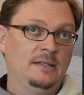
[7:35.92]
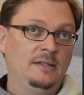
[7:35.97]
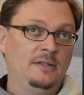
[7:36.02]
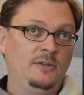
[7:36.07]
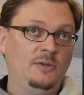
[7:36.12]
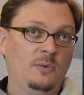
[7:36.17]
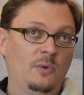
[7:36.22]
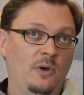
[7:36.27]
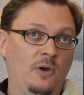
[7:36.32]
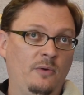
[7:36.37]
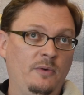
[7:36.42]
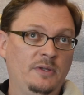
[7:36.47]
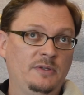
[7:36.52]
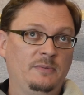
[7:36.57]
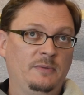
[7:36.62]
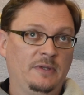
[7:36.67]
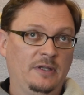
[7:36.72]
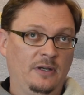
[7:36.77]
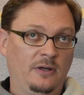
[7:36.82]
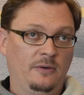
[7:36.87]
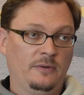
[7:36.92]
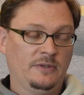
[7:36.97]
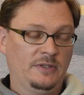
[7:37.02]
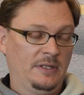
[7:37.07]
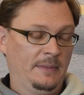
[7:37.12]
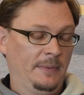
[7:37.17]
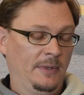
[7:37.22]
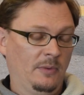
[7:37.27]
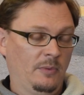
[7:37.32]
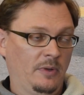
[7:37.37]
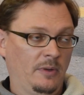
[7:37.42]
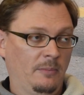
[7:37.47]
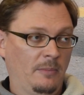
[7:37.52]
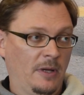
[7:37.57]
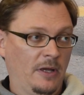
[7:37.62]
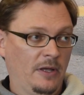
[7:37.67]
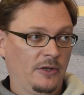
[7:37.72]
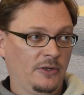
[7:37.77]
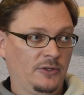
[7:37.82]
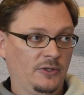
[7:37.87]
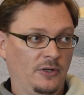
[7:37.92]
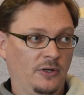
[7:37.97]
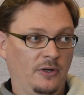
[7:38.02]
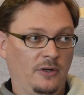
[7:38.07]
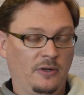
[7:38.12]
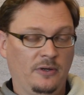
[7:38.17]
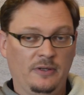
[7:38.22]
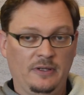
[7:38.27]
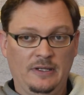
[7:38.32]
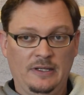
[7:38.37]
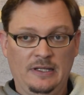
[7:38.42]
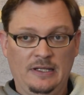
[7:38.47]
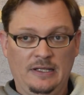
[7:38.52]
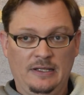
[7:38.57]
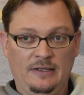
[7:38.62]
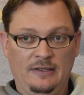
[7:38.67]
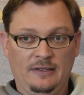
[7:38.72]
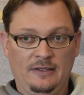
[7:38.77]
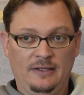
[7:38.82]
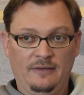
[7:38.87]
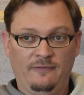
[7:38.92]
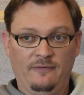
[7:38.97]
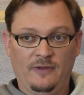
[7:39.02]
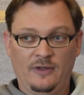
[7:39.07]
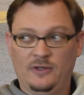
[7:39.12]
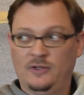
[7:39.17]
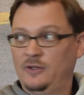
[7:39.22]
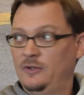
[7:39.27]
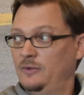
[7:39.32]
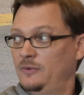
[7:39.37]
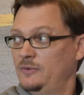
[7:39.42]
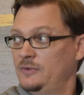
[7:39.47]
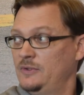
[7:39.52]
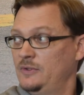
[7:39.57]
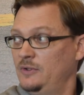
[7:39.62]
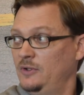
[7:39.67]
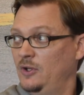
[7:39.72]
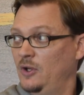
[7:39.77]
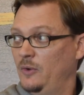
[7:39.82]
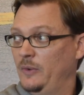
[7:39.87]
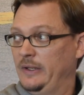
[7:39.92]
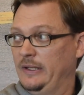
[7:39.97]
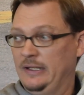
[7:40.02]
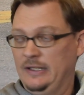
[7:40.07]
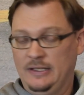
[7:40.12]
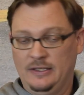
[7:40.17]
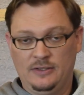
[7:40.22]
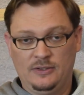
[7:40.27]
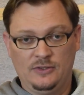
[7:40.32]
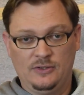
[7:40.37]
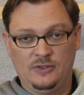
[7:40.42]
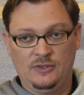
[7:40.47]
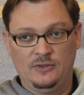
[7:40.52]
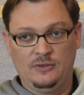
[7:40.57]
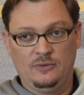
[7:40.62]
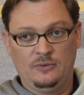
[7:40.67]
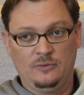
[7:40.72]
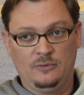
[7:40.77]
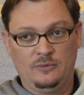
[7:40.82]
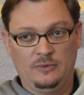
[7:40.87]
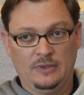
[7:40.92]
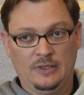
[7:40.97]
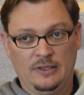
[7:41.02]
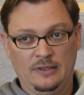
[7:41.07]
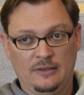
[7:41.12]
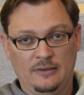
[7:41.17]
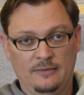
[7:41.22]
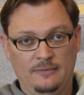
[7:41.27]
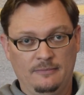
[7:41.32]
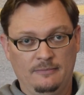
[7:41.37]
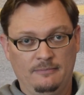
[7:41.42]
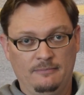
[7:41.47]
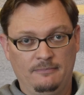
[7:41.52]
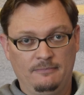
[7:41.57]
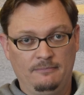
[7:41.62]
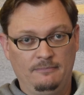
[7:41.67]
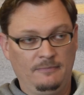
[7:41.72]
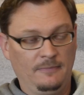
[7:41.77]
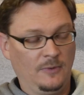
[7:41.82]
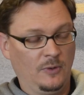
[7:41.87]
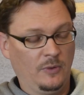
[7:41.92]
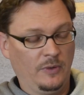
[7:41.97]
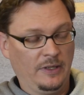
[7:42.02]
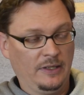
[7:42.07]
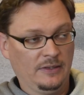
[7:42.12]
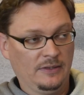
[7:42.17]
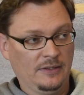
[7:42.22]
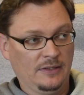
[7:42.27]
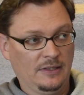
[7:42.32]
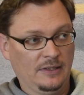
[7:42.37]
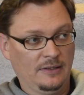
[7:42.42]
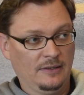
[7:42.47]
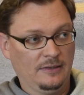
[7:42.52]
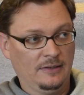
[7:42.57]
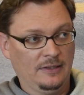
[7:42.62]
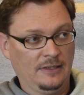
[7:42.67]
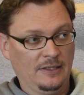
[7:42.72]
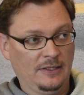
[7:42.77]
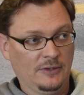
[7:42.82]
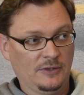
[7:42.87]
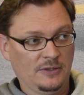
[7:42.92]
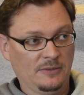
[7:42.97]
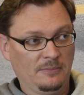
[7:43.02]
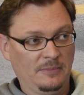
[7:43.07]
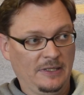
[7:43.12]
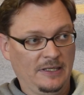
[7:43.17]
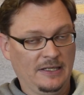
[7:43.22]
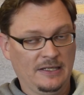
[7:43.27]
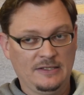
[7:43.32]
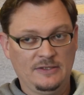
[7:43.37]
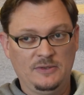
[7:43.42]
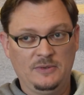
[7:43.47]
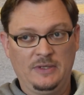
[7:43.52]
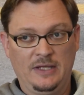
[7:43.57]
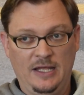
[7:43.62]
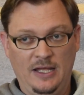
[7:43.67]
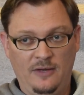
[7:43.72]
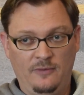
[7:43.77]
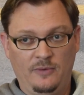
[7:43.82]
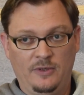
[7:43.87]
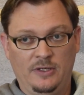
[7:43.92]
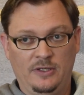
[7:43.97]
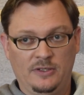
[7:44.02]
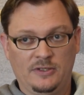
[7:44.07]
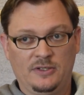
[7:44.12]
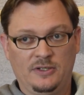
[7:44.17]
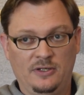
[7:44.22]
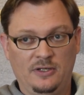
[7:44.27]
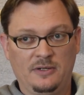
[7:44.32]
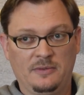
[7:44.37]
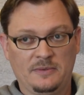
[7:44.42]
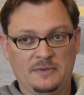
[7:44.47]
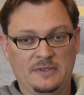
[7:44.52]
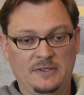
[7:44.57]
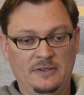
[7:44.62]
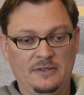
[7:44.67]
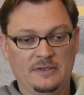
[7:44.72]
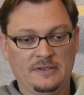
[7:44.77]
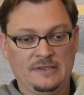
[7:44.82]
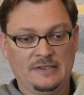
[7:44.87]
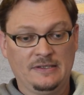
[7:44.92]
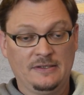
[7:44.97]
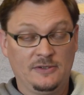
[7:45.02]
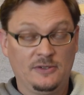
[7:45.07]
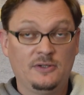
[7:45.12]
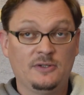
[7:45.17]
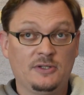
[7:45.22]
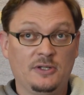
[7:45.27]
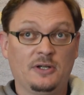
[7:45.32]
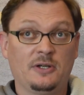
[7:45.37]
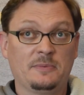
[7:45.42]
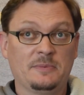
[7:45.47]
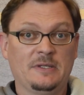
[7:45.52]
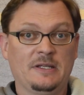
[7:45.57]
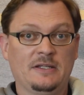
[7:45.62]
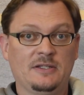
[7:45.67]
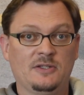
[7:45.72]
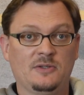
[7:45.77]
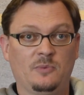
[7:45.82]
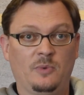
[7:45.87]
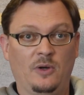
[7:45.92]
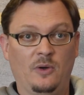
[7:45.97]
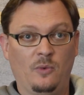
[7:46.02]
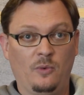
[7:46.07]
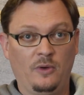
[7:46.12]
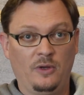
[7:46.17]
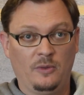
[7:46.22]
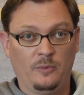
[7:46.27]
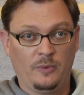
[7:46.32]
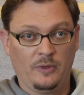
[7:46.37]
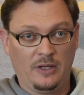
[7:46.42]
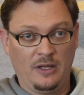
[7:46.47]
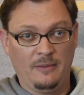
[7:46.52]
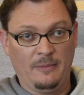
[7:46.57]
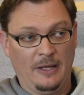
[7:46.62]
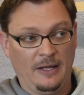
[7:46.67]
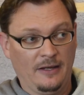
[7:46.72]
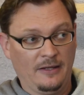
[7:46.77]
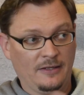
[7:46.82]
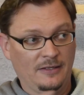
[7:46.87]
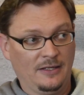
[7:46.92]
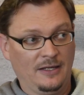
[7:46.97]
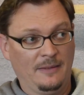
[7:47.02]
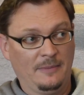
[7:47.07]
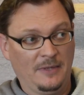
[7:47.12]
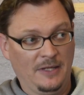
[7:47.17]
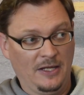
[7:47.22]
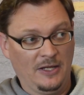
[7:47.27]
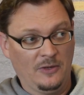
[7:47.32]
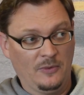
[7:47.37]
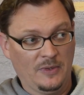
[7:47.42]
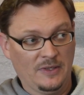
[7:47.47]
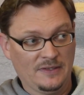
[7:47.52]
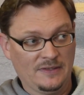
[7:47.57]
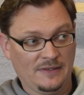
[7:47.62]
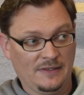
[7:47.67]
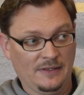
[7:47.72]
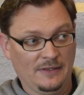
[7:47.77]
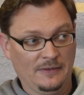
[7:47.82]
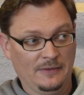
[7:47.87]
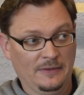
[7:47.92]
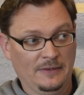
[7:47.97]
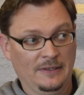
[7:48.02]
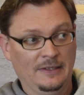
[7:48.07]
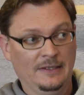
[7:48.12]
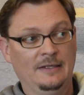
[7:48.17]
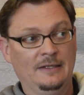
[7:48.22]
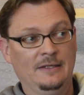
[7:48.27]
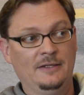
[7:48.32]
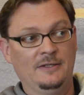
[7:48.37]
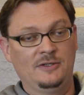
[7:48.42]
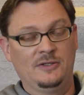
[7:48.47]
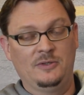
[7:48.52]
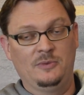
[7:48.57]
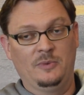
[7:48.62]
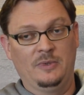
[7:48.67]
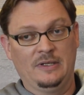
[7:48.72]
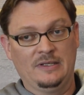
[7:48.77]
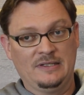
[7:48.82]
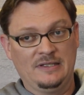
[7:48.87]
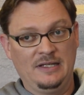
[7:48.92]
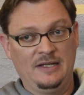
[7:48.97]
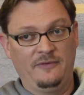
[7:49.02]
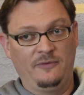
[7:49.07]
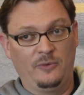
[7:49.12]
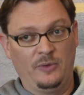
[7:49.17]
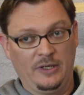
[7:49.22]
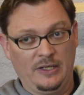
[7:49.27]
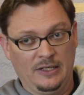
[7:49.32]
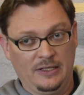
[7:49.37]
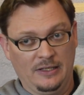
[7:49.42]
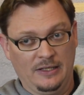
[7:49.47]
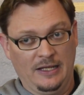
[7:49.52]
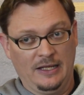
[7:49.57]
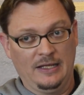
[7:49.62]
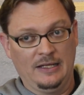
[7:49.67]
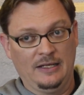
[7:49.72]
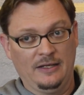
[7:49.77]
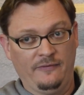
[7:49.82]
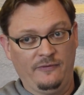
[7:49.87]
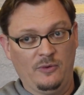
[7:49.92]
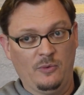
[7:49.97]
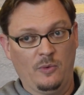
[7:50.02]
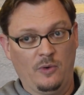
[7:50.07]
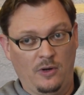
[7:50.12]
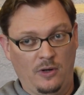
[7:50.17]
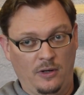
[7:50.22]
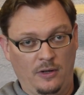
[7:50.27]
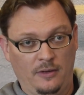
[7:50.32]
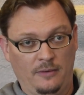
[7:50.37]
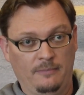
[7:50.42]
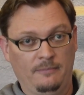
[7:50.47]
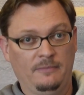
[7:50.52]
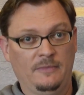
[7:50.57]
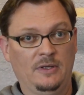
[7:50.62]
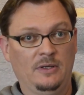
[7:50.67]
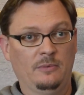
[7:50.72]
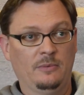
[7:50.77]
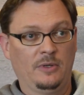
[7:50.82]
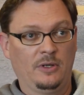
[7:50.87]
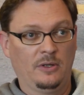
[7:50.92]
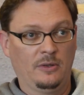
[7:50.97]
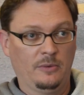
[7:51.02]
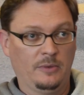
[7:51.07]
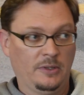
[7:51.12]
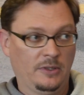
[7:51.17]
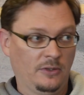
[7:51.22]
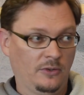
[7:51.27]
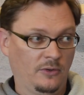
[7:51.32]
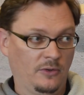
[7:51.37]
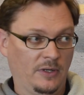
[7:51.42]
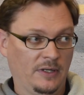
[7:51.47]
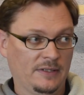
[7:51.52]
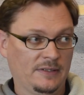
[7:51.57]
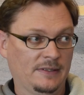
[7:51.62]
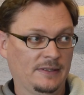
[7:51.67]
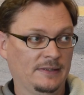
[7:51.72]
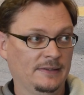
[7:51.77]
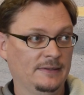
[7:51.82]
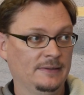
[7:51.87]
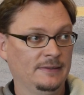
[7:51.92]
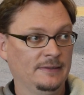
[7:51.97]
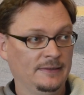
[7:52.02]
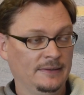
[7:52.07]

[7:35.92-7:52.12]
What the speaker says: you always, with an air oil separator, want to monitor the vent hose going into the engine, because you can run into certain circumstances where oil will come out of the top of the AOS still. So you want to see if you're running into that, and if you are, then you want to go in and address it.